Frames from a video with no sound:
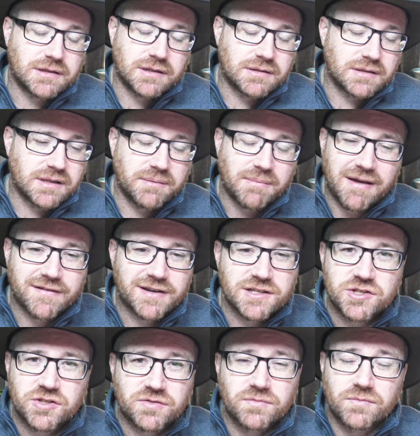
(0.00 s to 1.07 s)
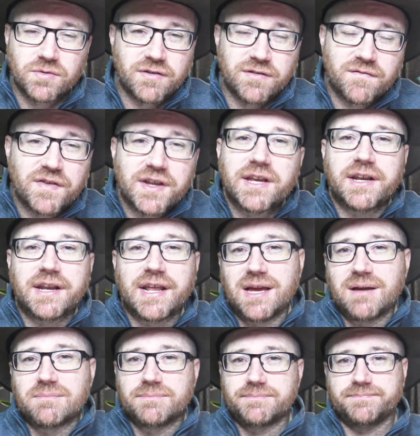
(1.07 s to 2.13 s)
Americans were in
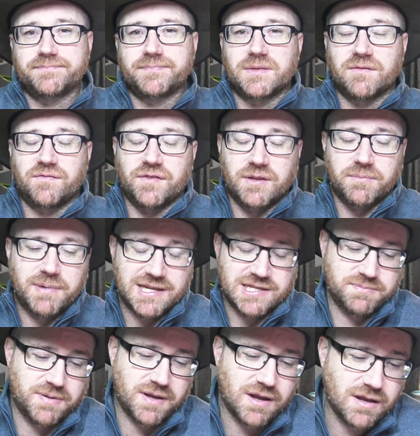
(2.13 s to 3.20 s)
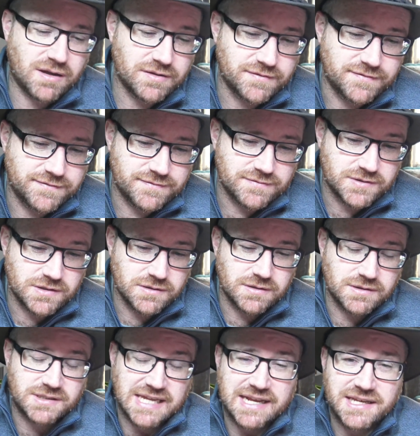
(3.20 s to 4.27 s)
Vietnam for the best part of
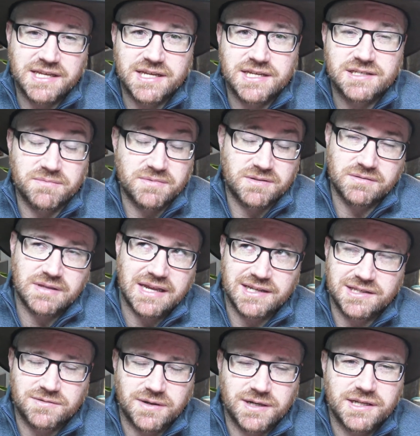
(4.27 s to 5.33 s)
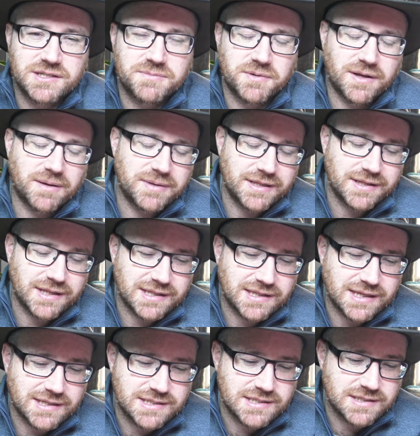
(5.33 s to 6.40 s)
10 years. I mean, nearly 20 years, but I mean,
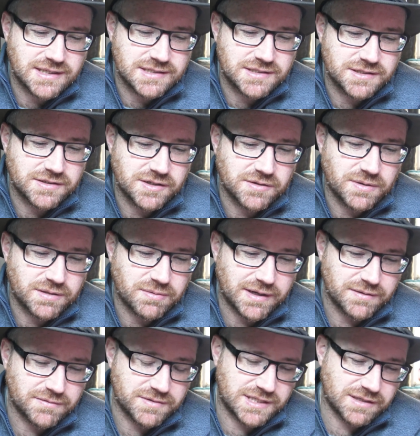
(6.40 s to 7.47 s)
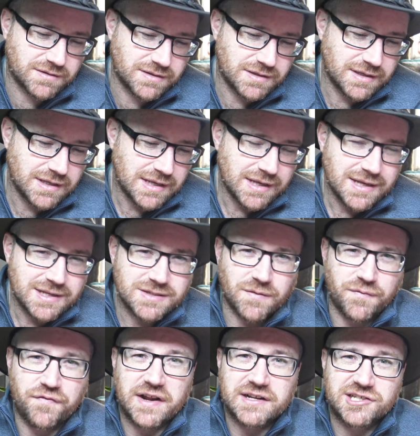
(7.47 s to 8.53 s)
that's to do with when it was still sort of
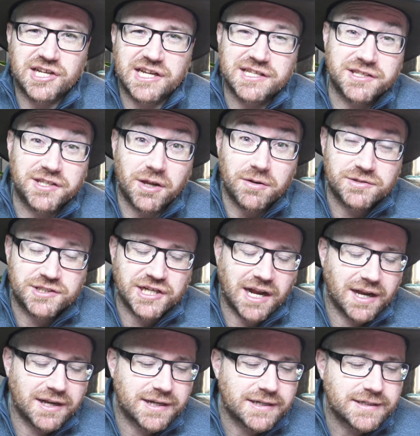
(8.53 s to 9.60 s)
French Indochina.